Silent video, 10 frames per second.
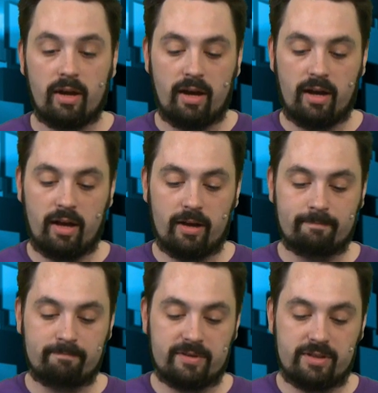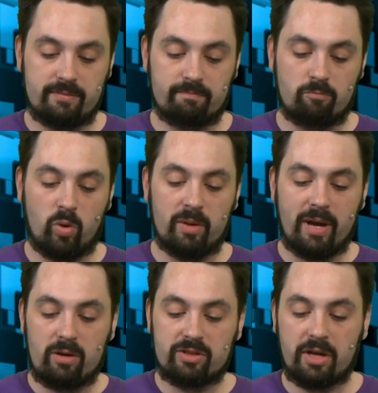Uh, what
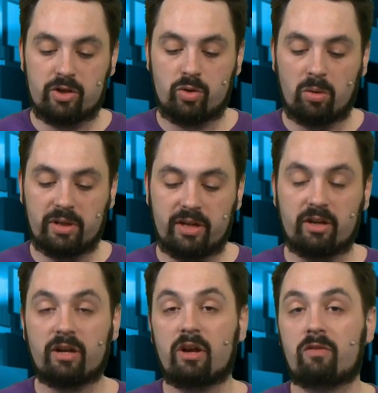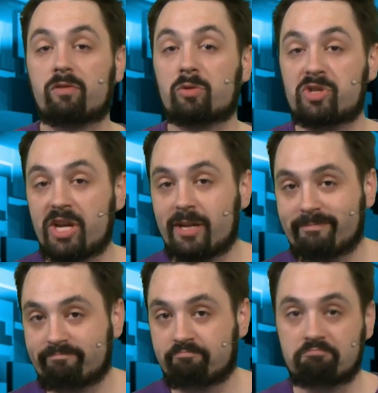about uh, Troll Leader Vol'jin?